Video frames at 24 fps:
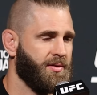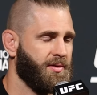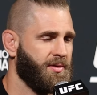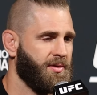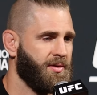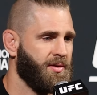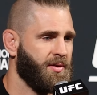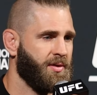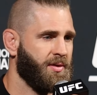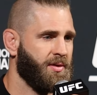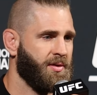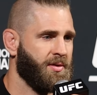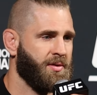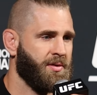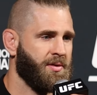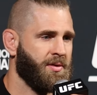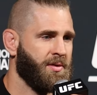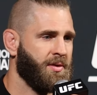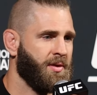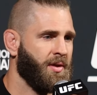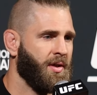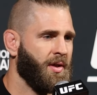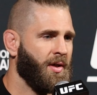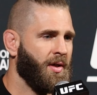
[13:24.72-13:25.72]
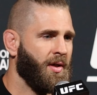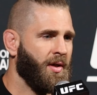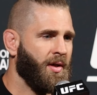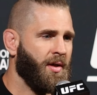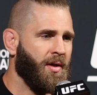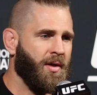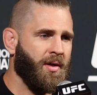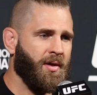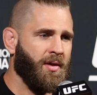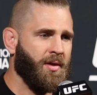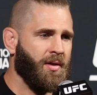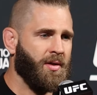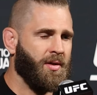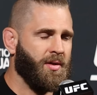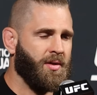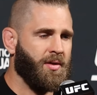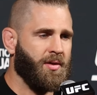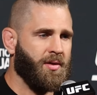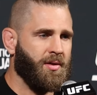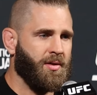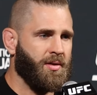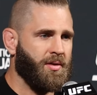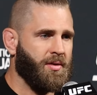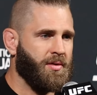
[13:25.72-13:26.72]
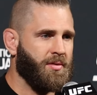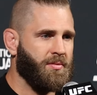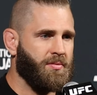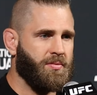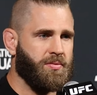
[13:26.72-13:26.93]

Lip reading: (silence)